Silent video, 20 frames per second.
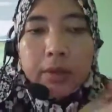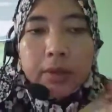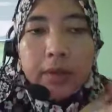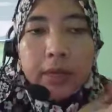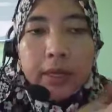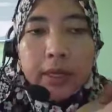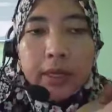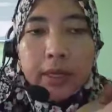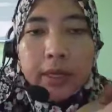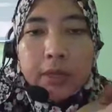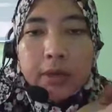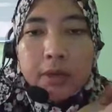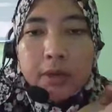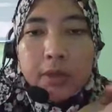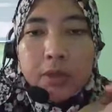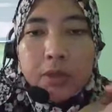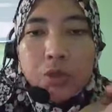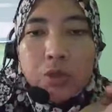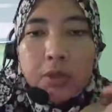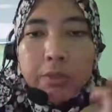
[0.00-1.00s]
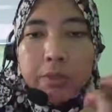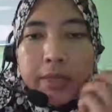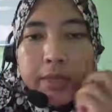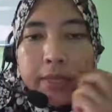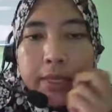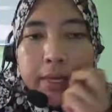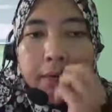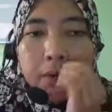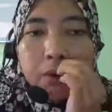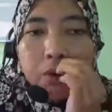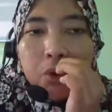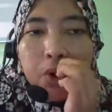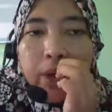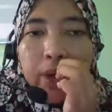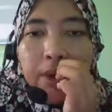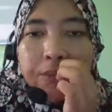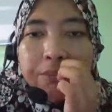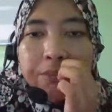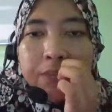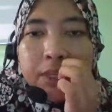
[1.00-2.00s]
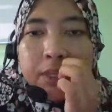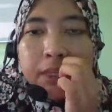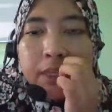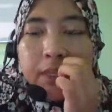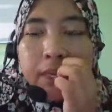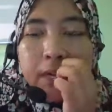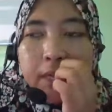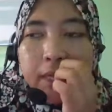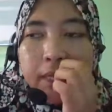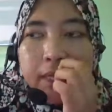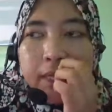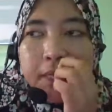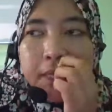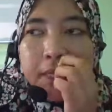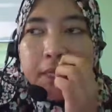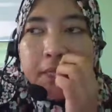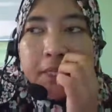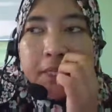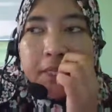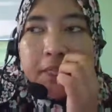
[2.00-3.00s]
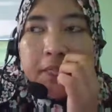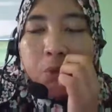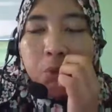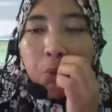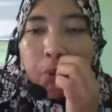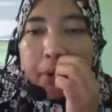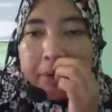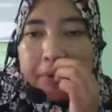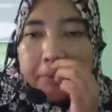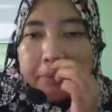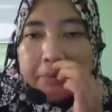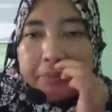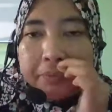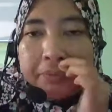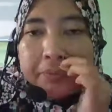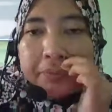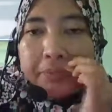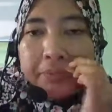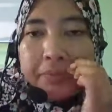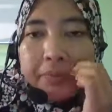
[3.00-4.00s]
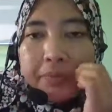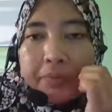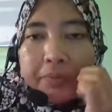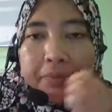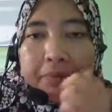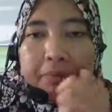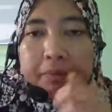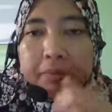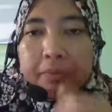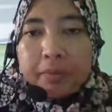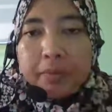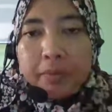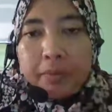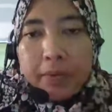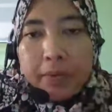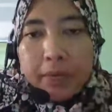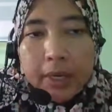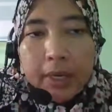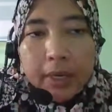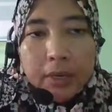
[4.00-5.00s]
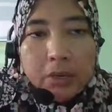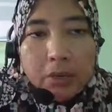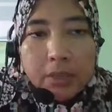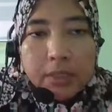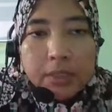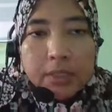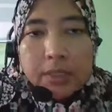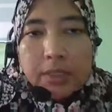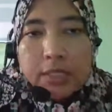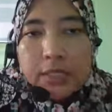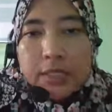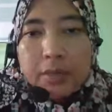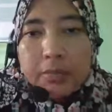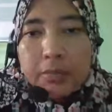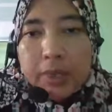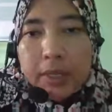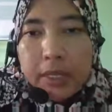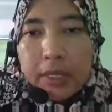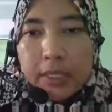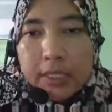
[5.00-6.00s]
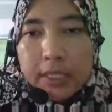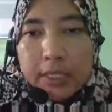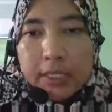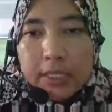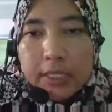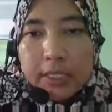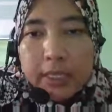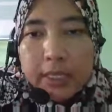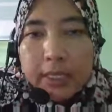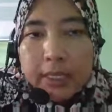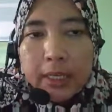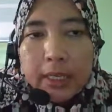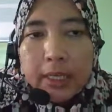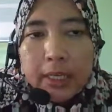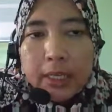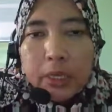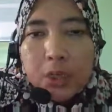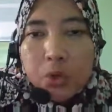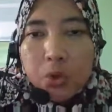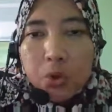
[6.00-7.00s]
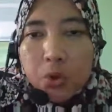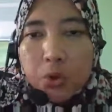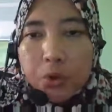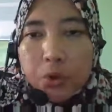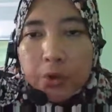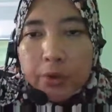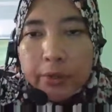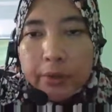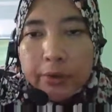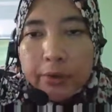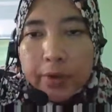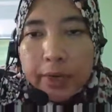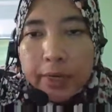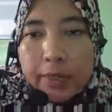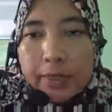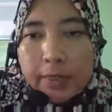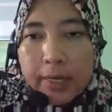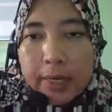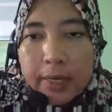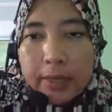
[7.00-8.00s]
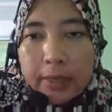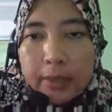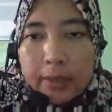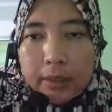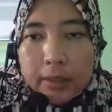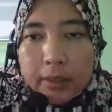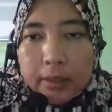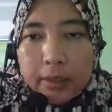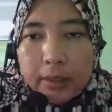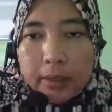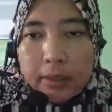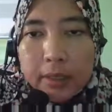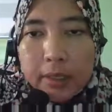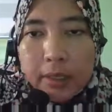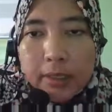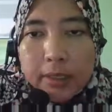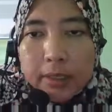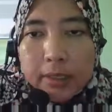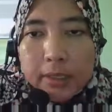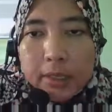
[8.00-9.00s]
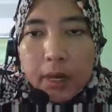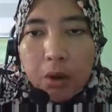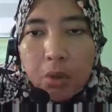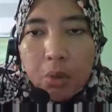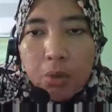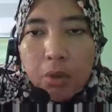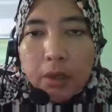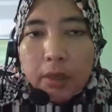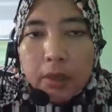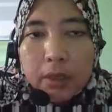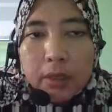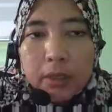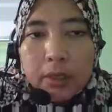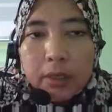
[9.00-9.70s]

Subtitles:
Okay, so it means that your f theta is 1. Okay, so it is the same thing as actually. So on the right hand side, this is our